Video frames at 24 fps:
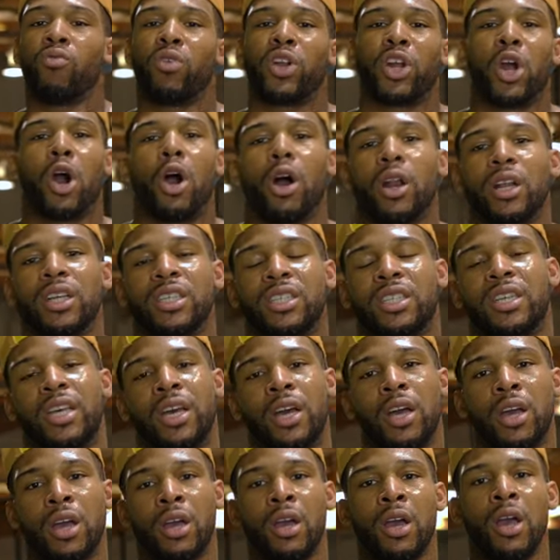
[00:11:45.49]

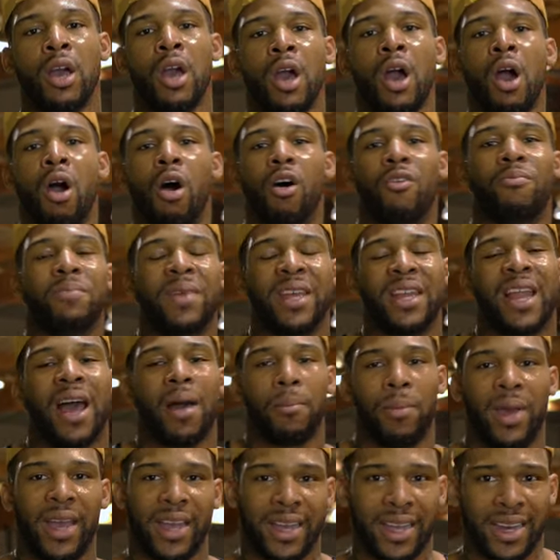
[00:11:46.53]
Regardless of me
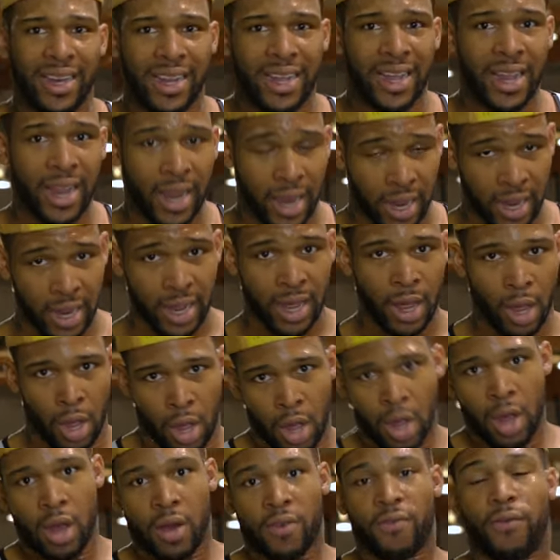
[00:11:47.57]
not making it
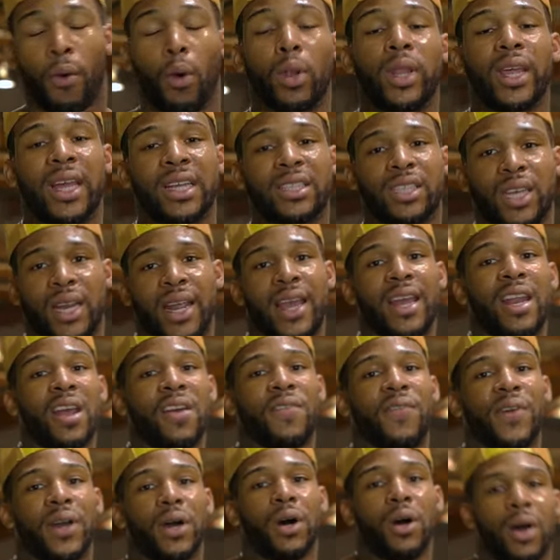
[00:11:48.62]
fully into the
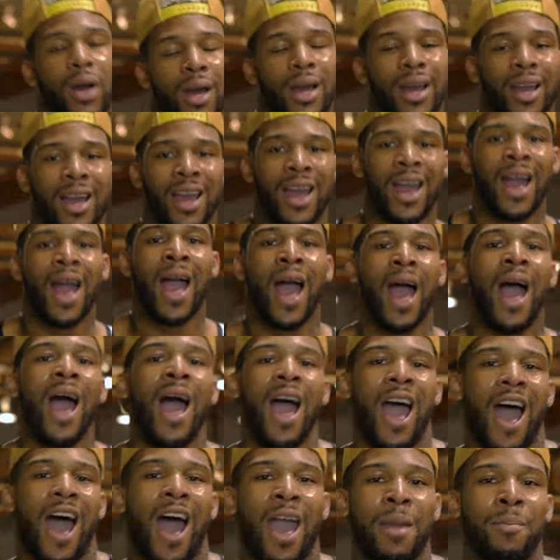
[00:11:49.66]
NFL,
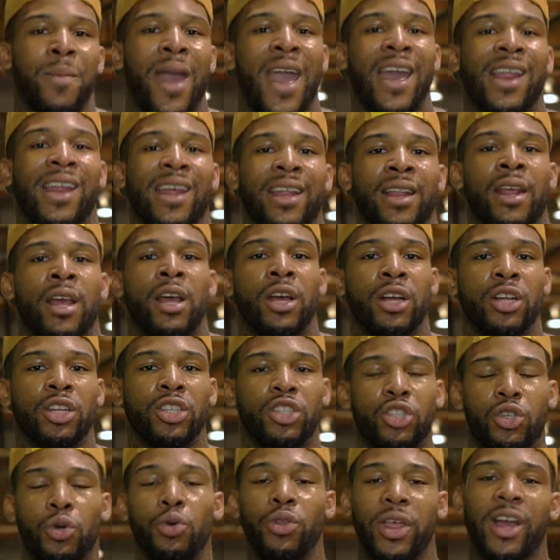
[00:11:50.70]
I made it
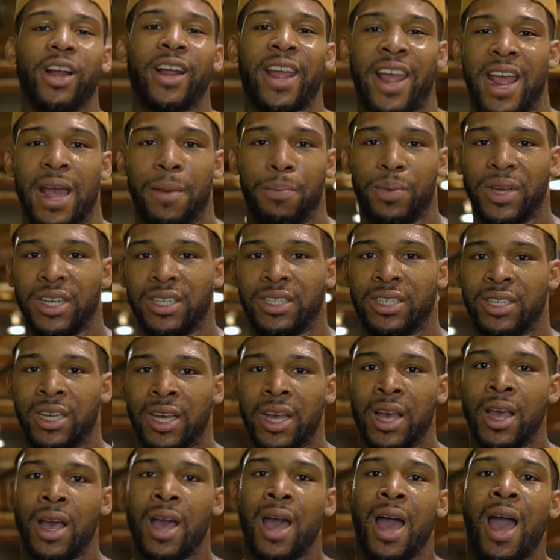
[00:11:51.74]
to their
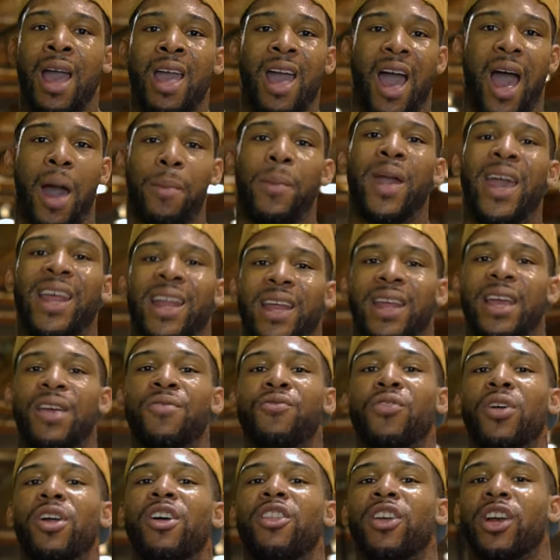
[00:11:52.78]
campus. I made it
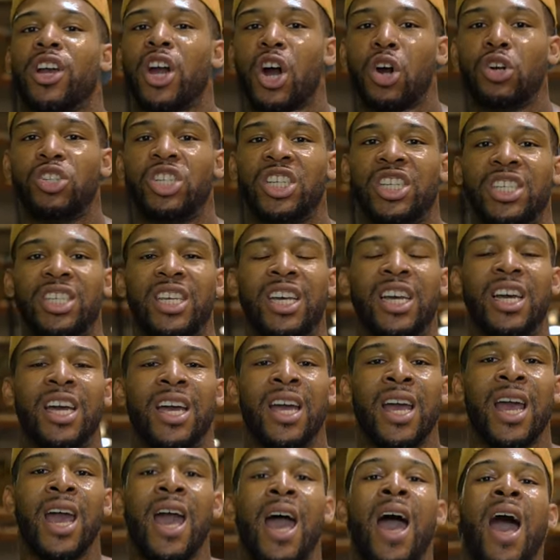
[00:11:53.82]
in front of the coaches.
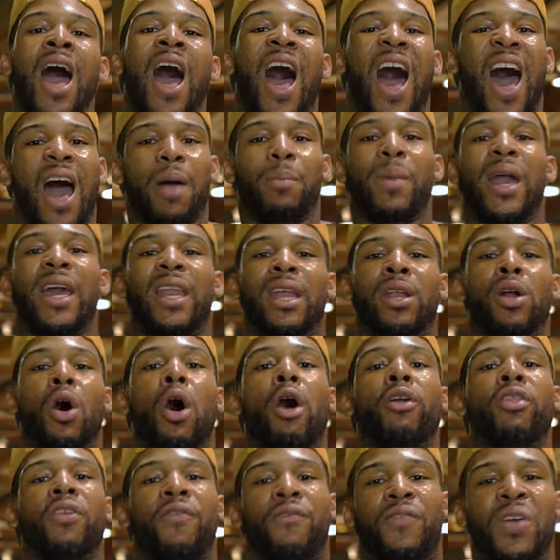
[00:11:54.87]
I made it
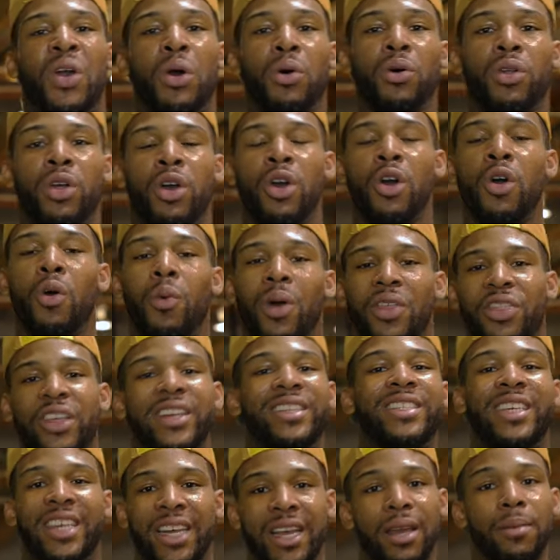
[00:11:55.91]
on the field with
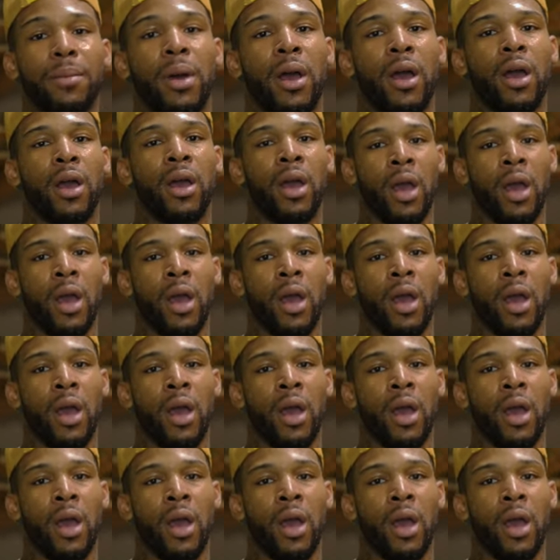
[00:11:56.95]
the team.